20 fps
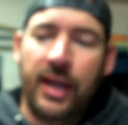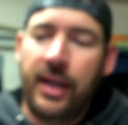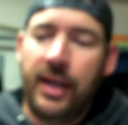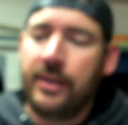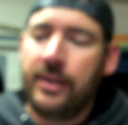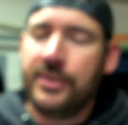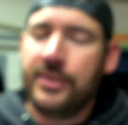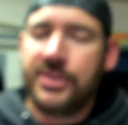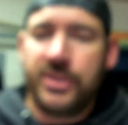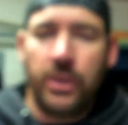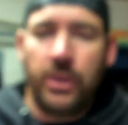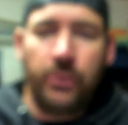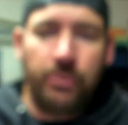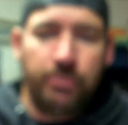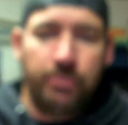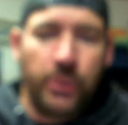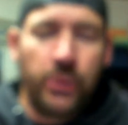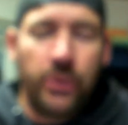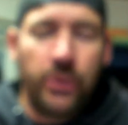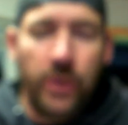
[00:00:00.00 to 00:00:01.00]
And so
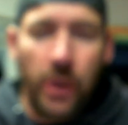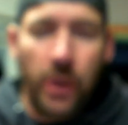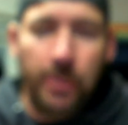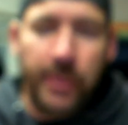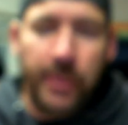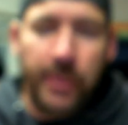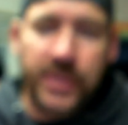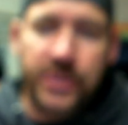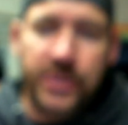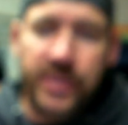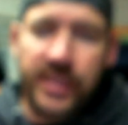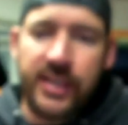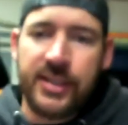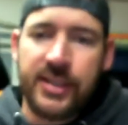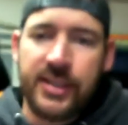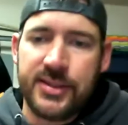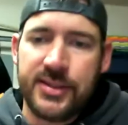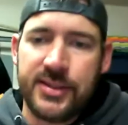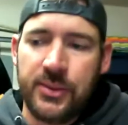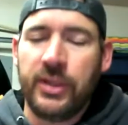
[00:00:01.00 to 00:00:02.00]
Moon Globe
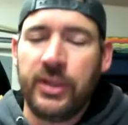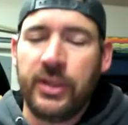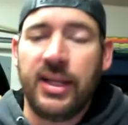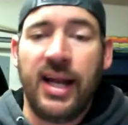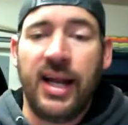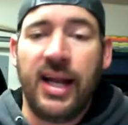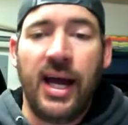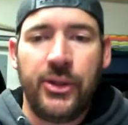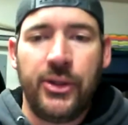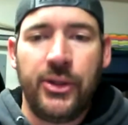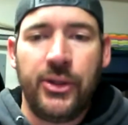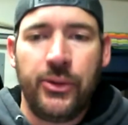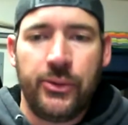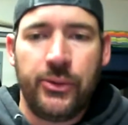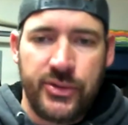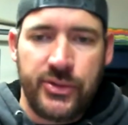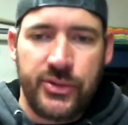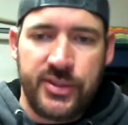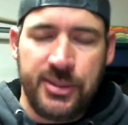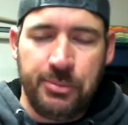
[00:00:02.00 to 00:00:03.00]
HD is the one that I
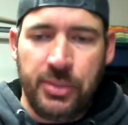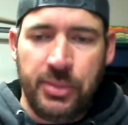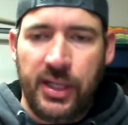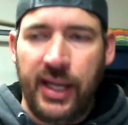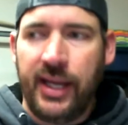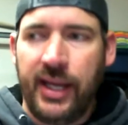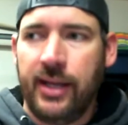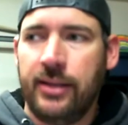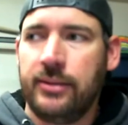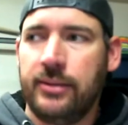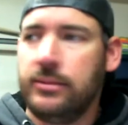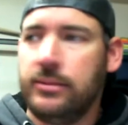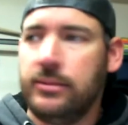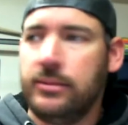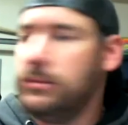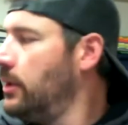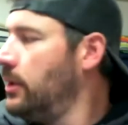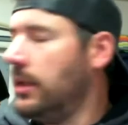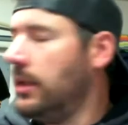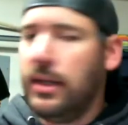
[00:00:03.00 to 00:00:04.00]
use to plan
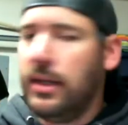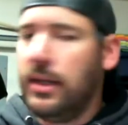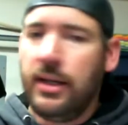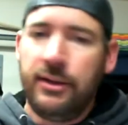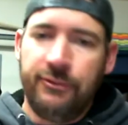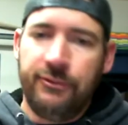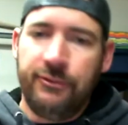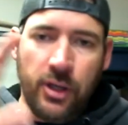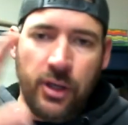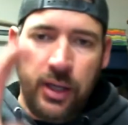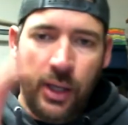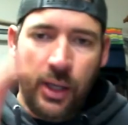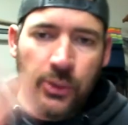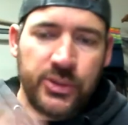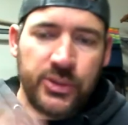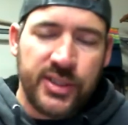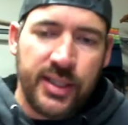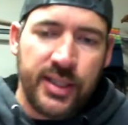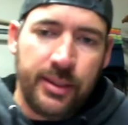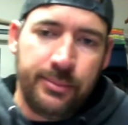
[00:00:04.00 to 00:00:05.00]
for
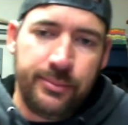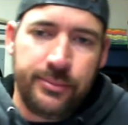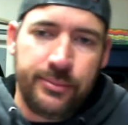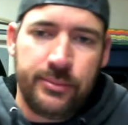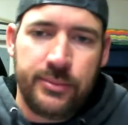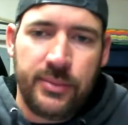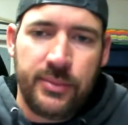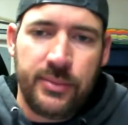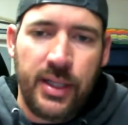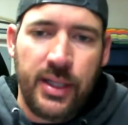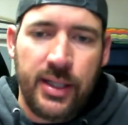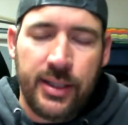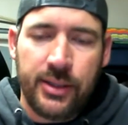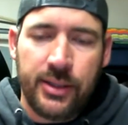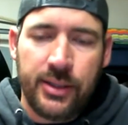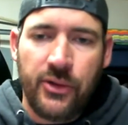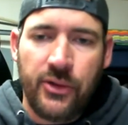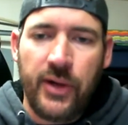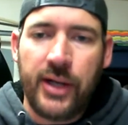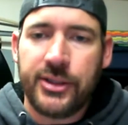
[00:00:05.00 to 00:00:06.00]
close-up
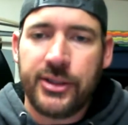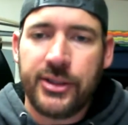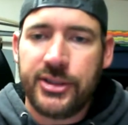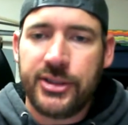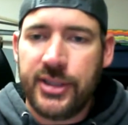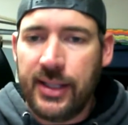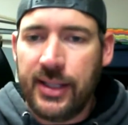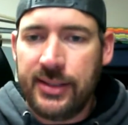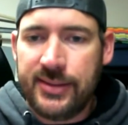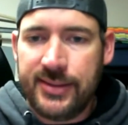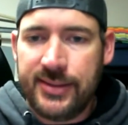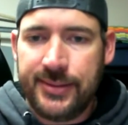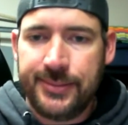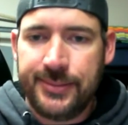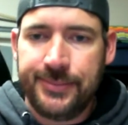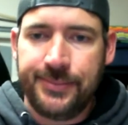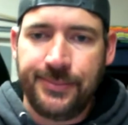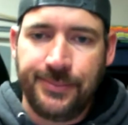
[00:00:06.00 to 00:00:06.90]
crater shots.